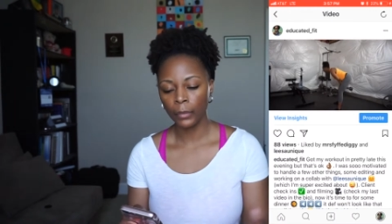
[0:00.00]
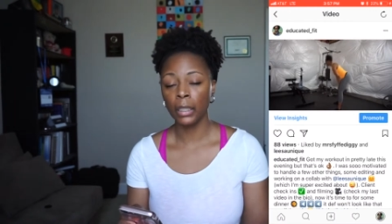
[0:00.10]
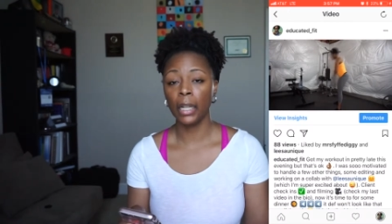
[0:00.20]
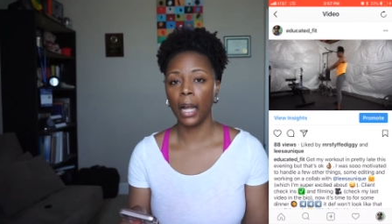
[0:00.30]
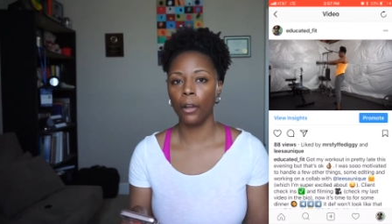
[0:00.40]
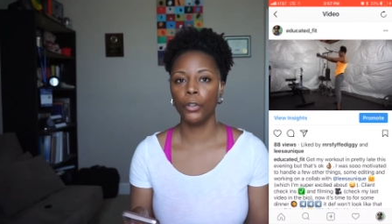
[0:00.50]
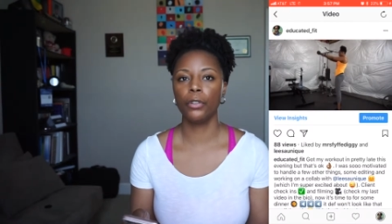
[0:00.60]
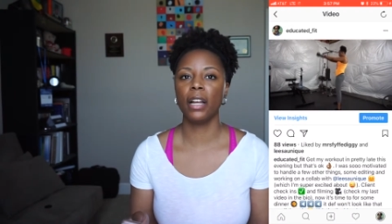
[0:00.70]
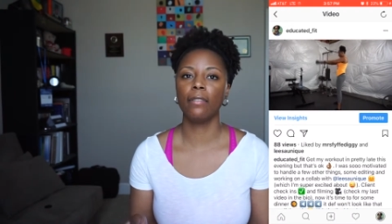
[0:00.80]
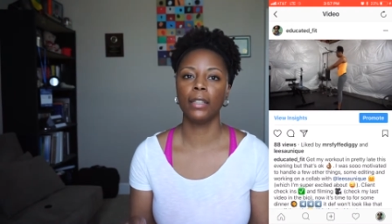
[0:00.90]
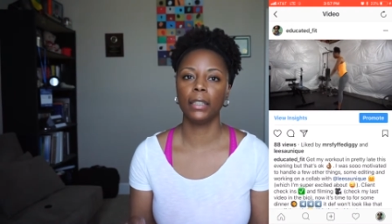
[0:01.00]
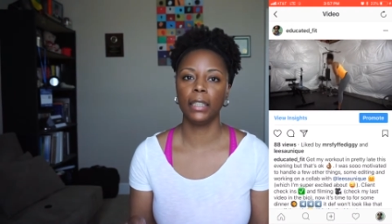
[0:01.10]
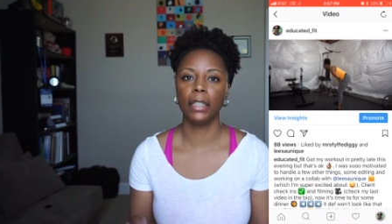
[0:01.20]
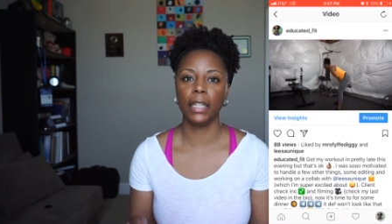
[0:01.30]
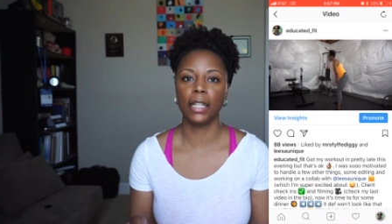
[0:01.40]
Now, you definitely
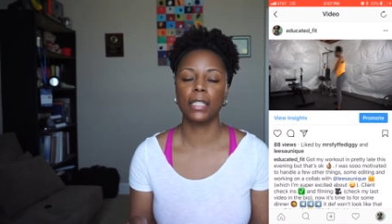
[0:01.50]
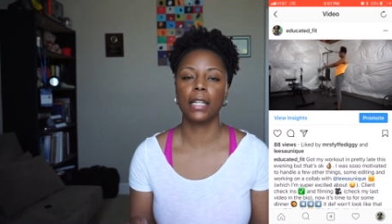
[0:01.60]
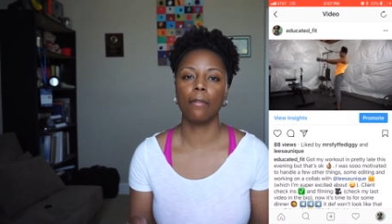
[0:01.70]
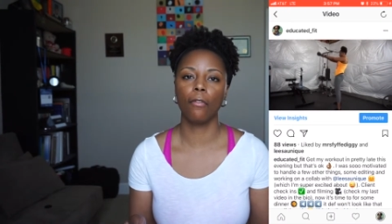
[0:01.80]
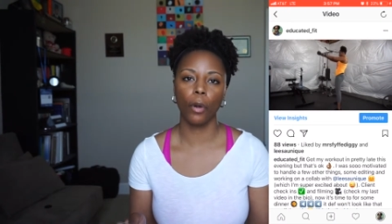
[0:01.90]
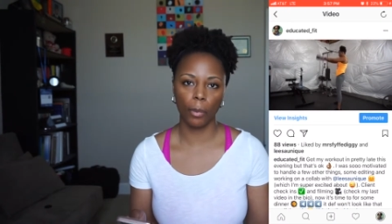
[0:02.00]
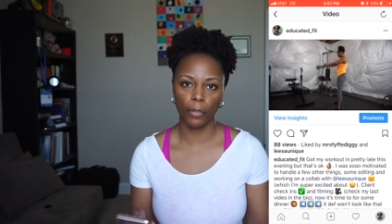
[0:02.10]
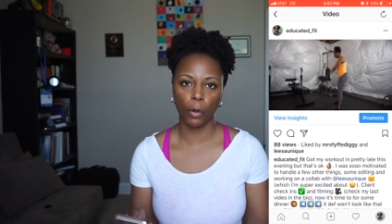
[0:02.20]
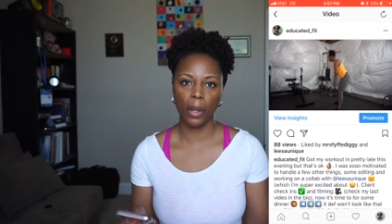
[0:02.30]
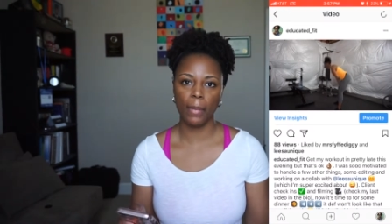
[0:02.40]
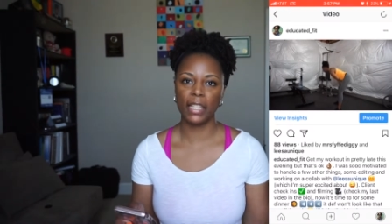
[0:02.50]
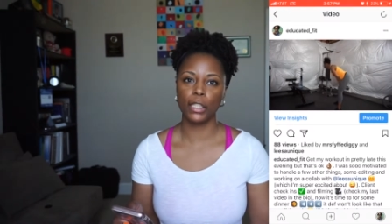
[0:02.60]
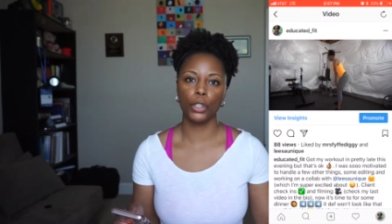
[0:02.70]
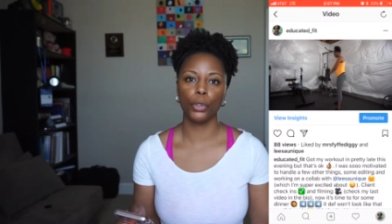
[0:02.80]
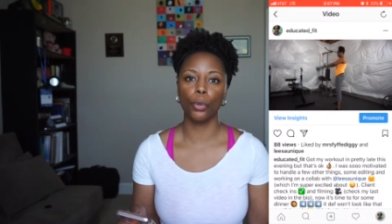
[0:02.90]
need some form of equipment
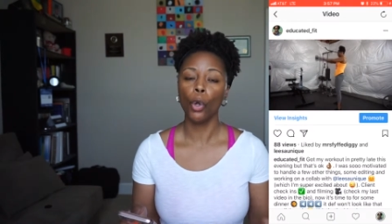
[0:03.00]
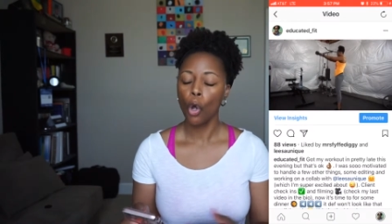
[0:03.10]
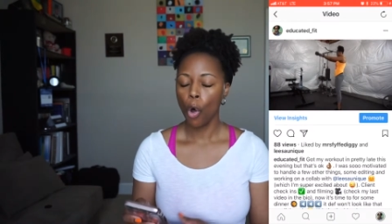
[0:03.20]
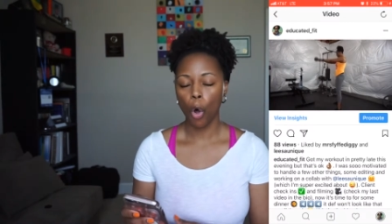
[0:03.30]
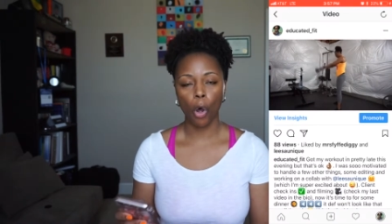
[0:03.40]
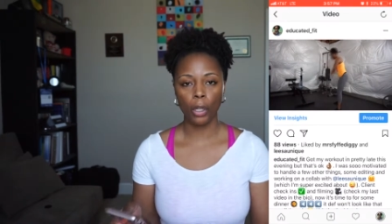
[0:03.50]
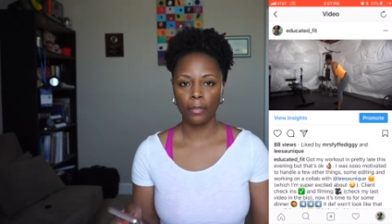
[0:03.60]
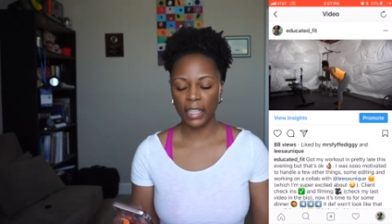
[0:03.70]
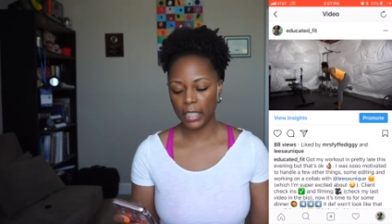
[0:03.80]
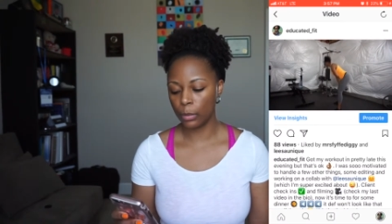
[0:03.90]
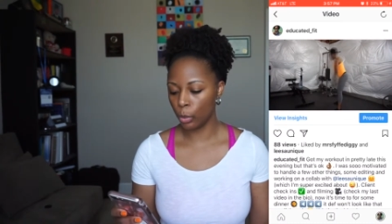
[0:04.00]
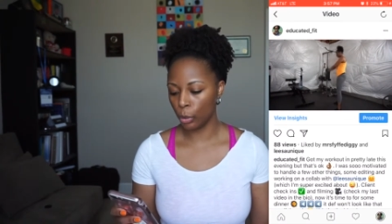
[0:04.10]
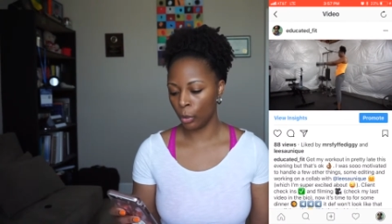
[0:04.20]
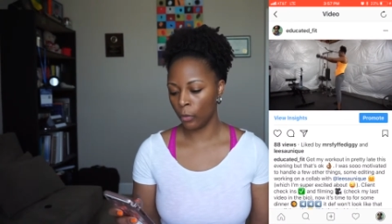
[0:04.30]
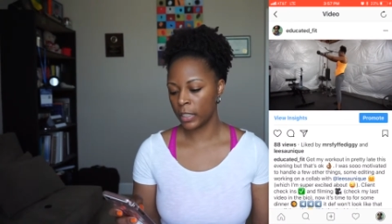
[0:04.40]
to do all of these
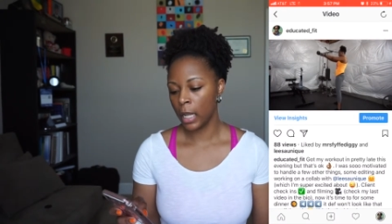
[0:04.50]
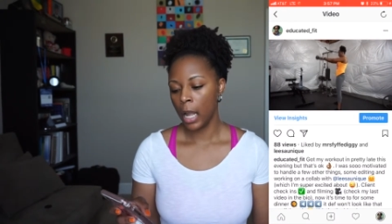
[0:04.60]
moves.